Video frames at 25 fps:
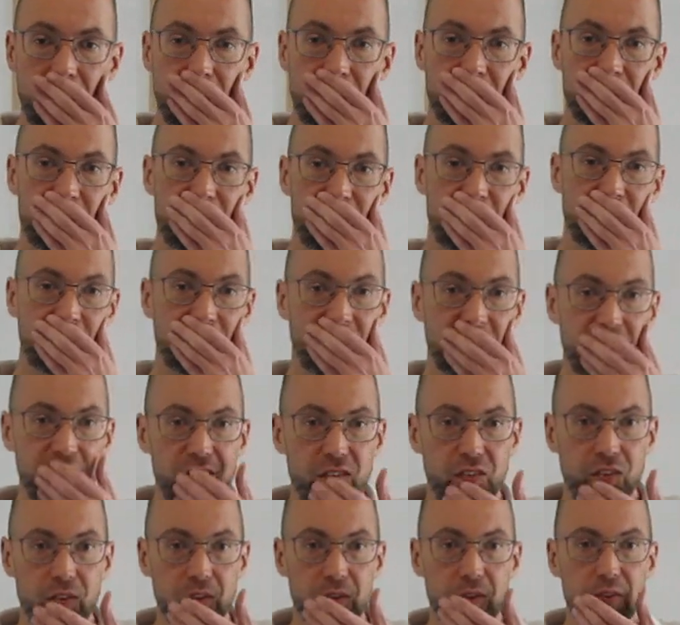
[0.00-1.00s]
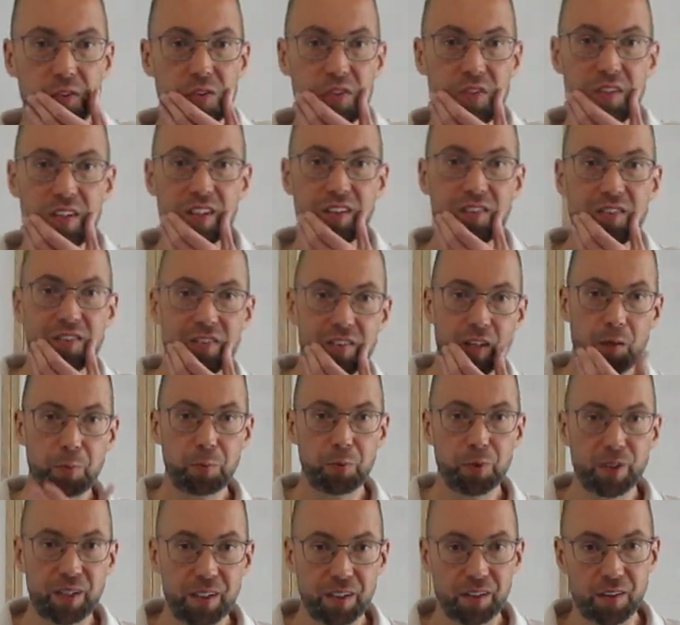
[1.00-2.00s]
So let's use this
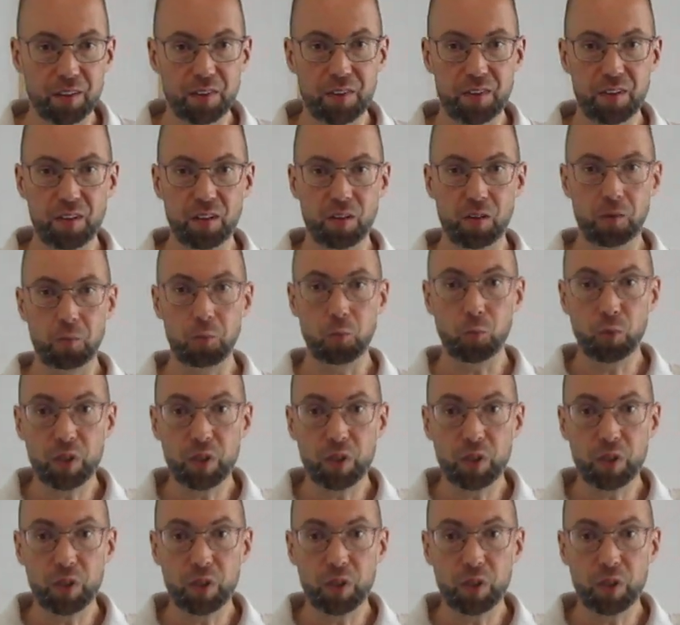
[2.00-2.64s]
separator theorem.